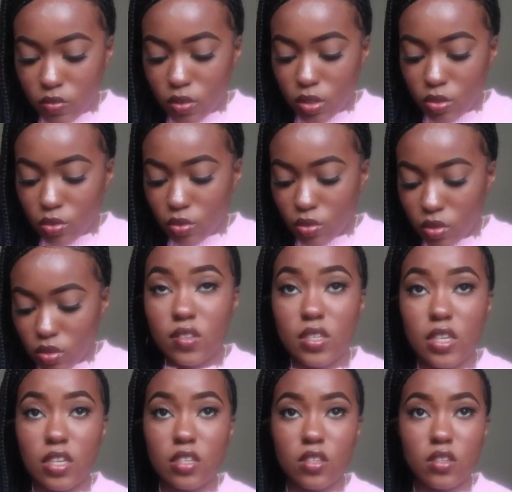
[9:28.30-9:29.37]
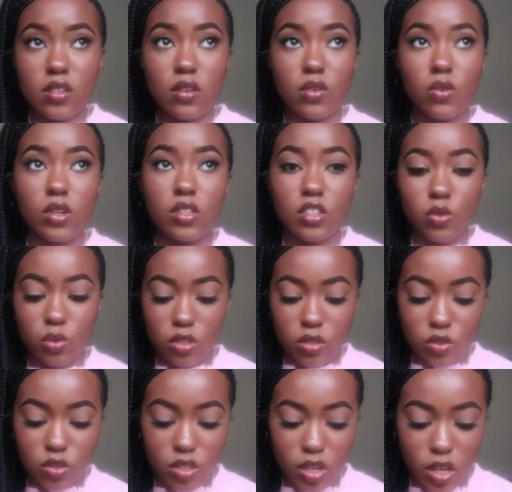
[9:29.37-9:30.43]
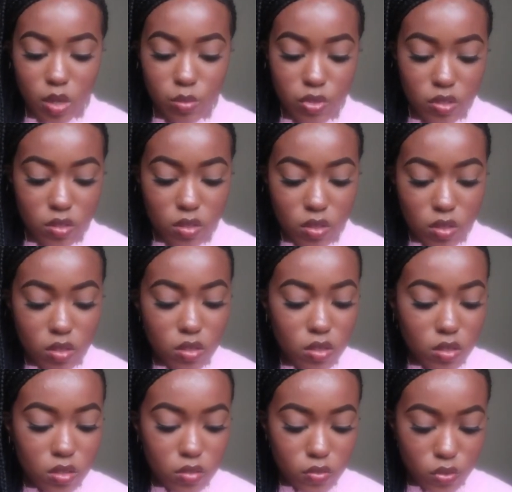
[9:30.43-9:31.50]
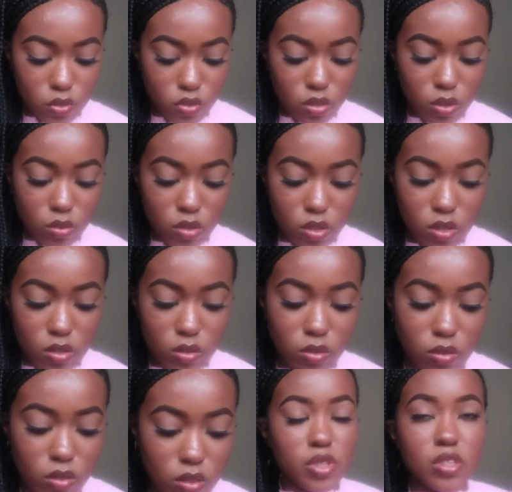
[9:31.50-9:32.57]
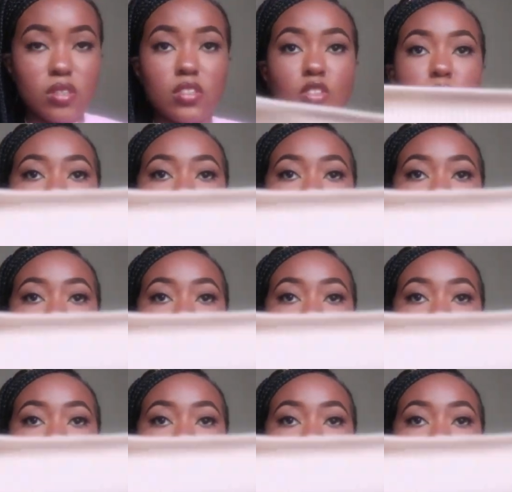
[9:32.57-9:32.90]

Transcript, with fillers: of those sets or at least one of those tops for so long. But this